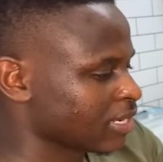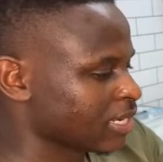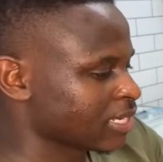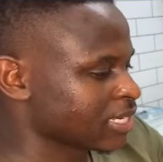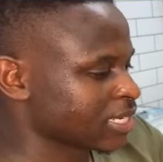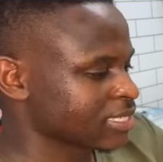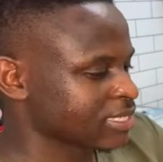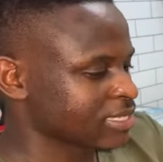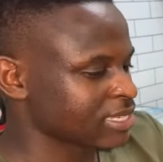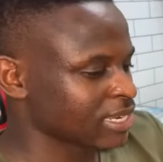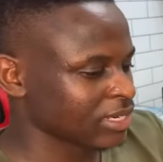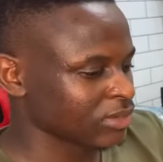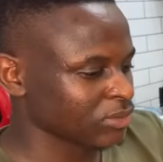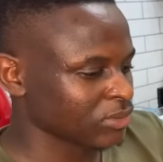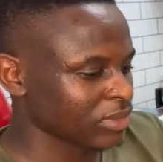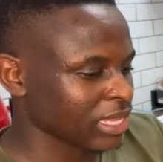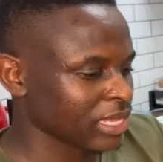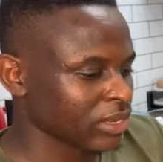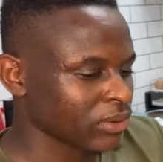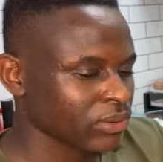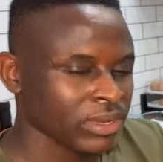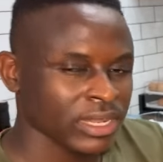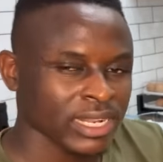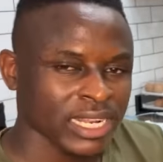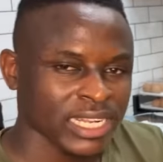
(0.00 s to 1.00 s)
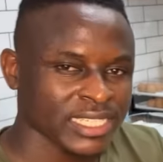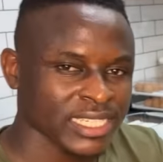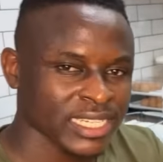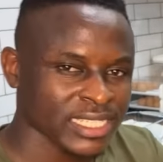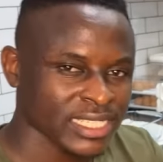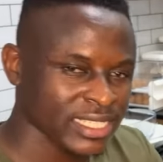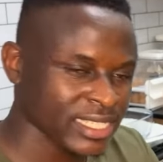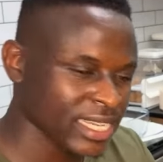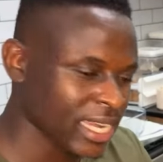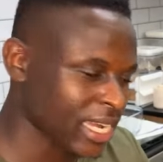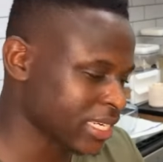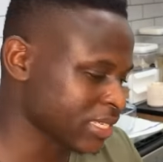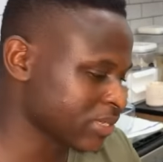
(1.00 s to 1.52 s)
let us done with let us
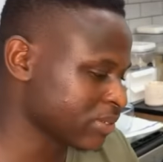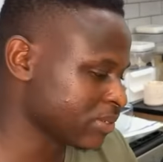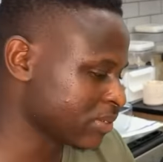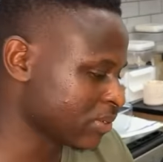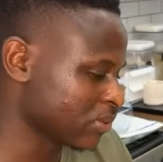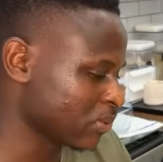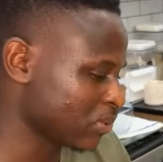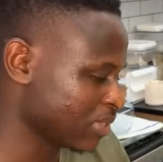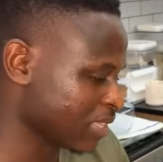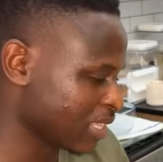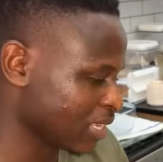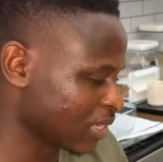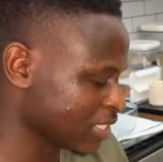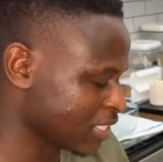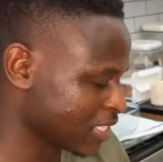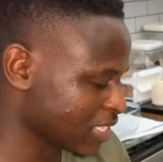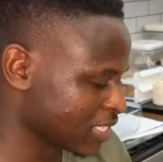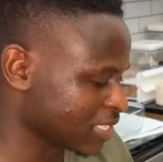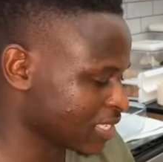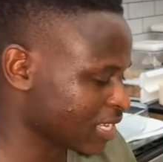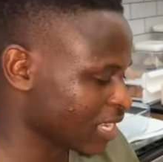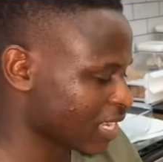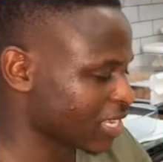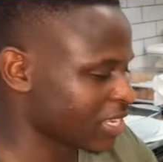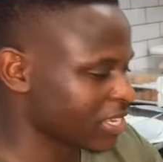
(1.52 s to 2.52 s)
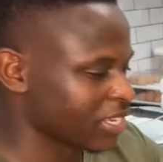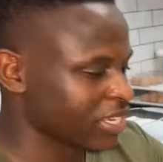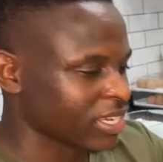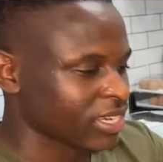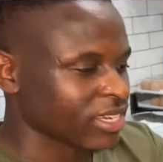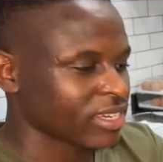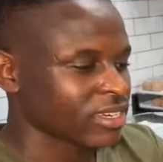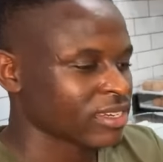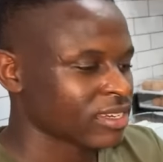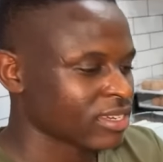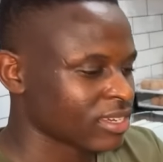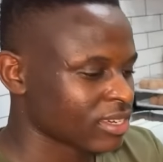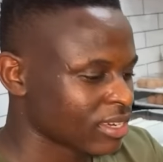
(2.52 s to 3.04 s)
done with the cheesecake
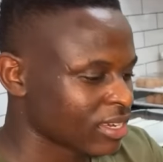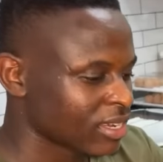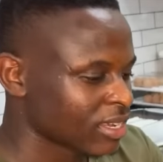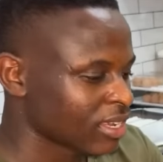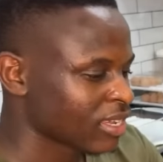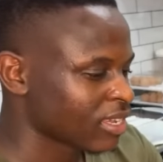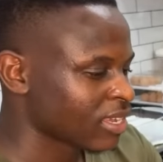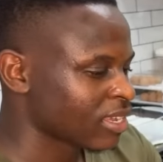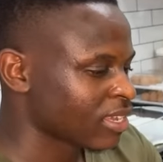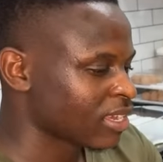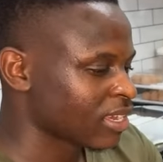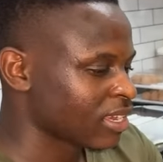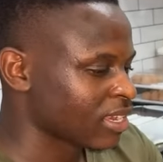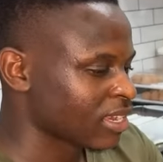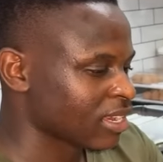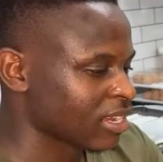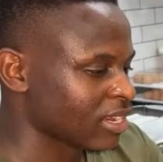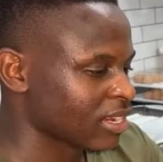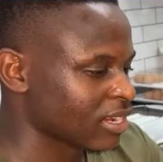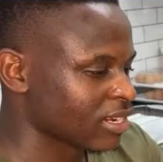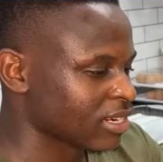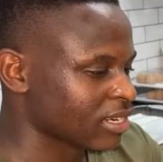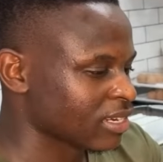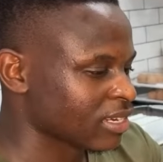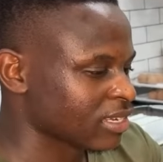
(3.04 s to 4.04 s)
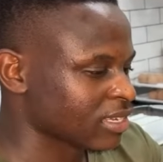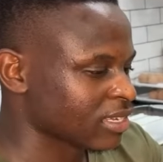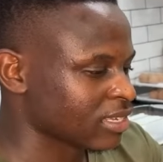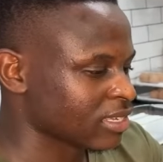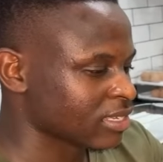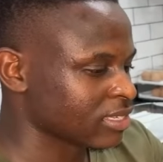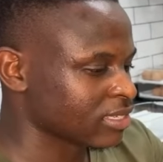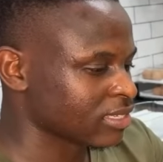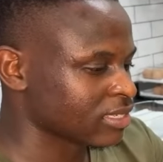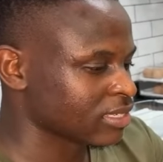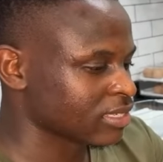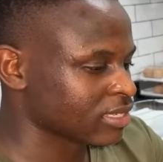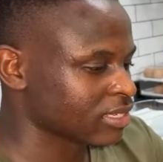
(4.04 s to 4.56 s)
here.
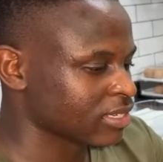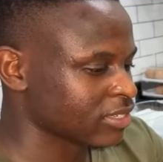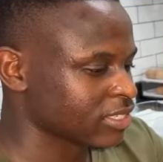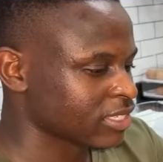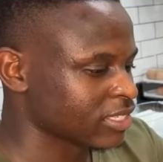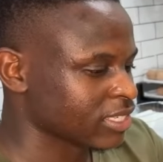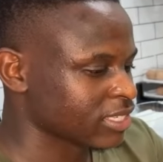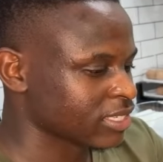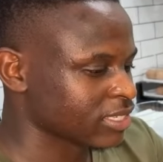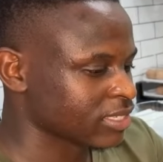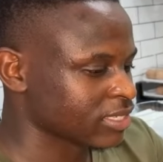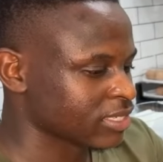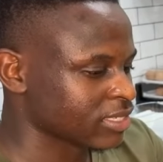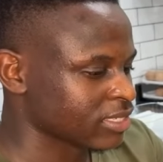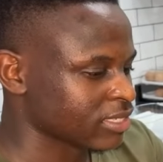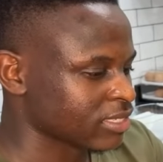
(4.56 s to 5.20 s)
I okay.